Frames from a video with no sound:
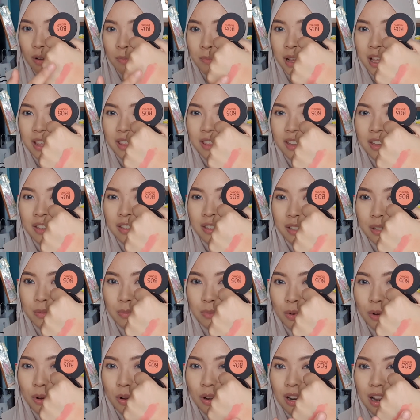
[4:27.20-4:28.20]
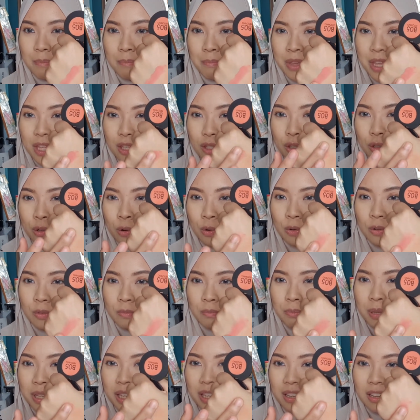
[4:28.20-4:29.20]
but this is more like
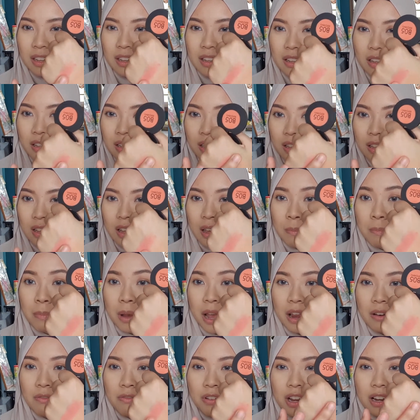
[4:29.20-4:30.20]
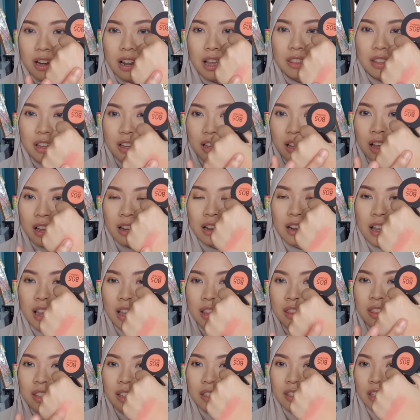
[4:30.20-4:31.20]
mid-tone pink. But I really like the color,
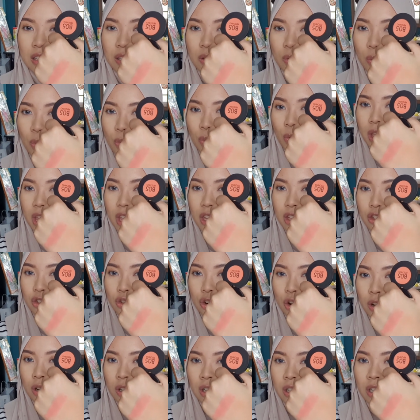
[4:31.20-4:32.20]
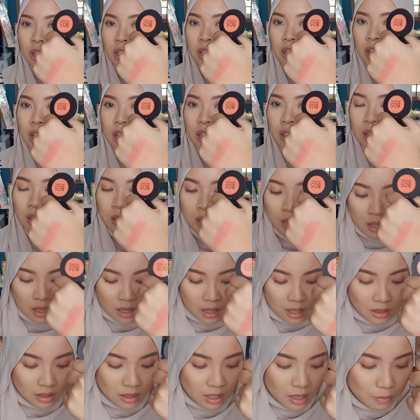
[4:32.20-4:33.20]
and this is way stronger than
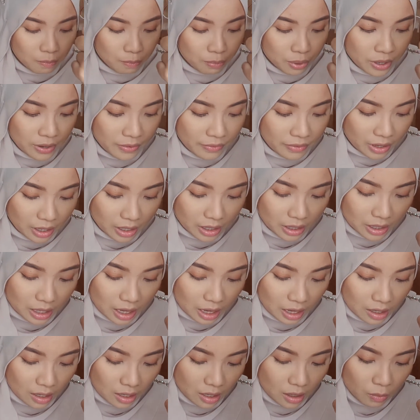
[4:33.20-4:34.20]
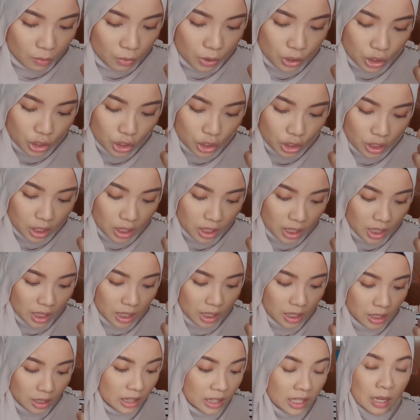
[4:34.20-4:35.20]
the previous color, which
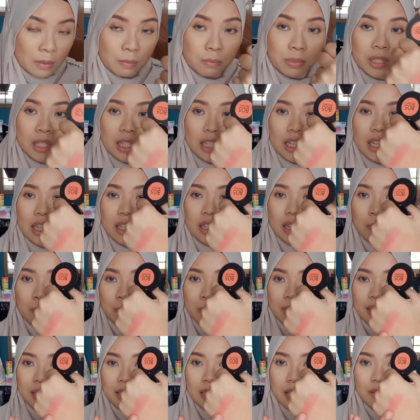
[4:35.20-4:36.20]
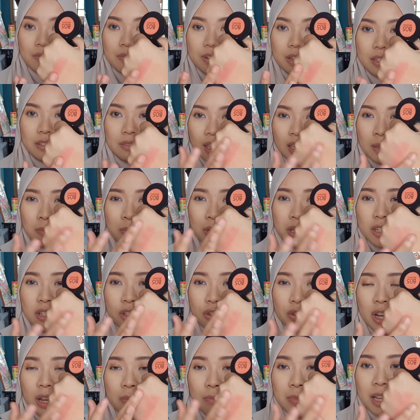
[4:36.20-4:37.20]
is Tipsy number 7. Let me just
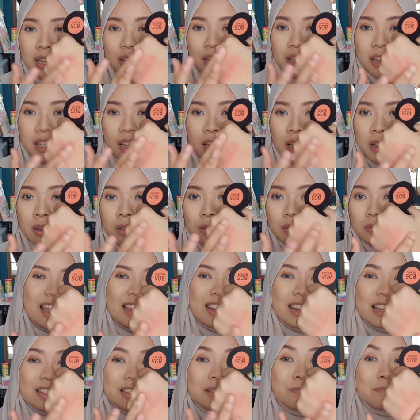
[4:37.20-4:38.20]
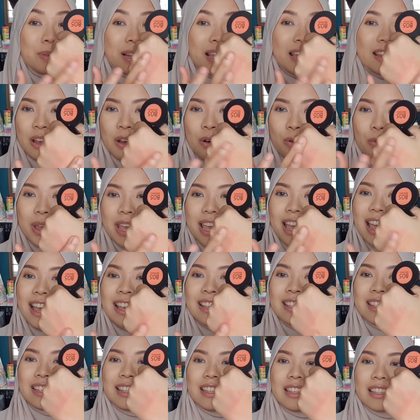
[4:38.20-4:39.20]
try blending it out. It doesn't blend away
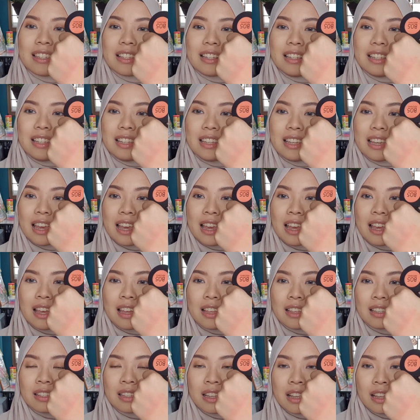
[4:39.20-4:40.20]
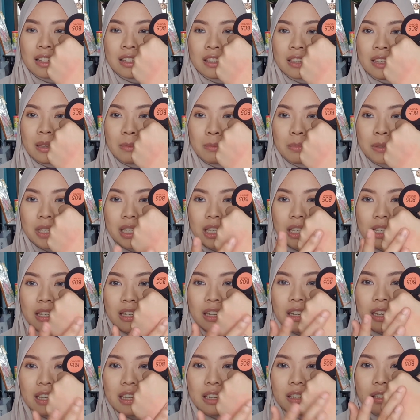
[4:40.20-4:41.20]
as easily as Tipsy
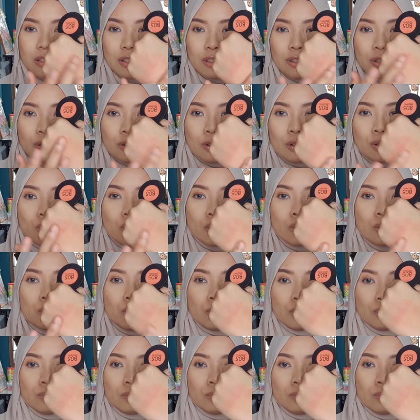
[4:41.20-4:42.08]
did, so